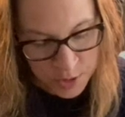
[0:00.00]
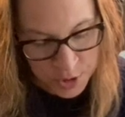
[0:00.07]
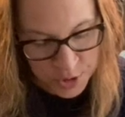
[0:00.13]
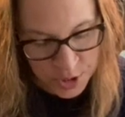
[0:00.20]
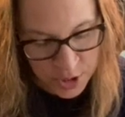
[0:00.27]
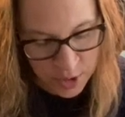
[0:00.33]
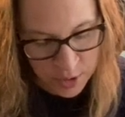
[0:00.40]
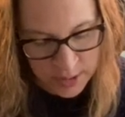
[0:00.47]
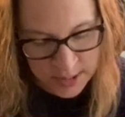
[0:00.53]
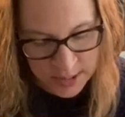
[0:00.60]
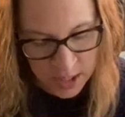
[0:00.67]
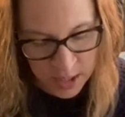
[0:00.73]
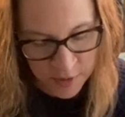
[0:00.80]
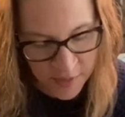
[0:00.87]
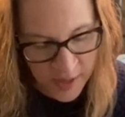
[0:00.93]
Charity
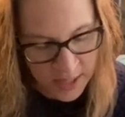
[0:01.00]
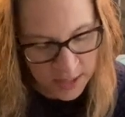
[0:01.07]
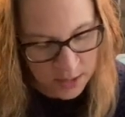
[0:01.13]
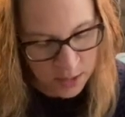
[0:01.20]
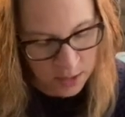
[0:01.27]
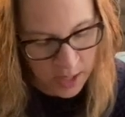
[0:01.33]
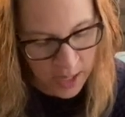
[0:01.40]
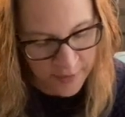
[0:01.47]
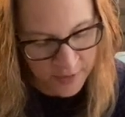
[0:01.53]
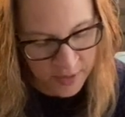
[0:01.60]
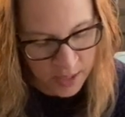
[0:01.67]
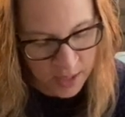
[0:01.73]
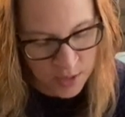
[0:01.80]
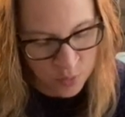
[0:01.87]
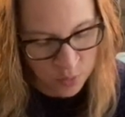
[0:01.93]
said, thanks a lot. The kids